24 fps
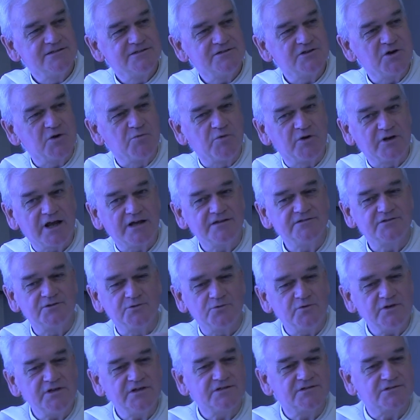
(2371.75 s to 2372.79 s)
But as the
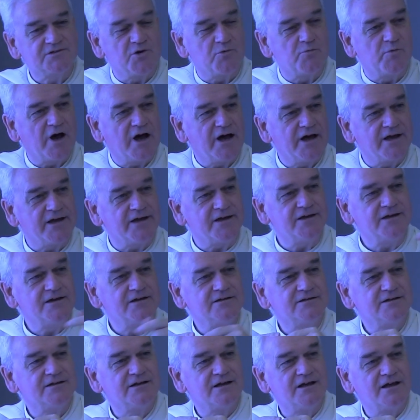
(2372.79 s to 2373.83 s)
weeks go by,
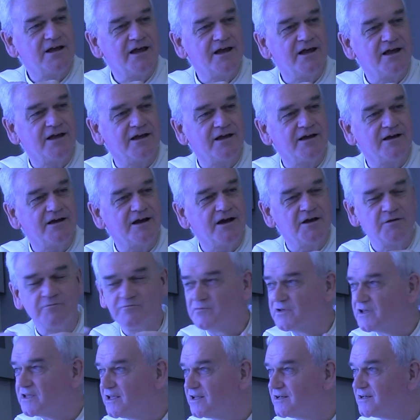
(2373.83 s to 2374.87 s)
I'm
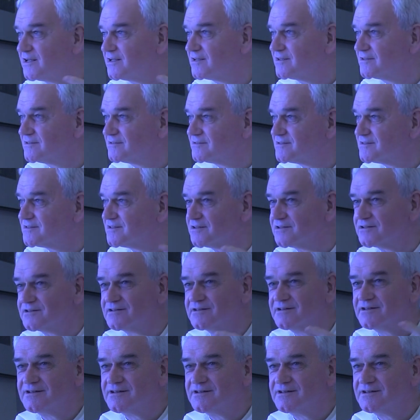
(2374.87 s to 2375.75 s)
beginning to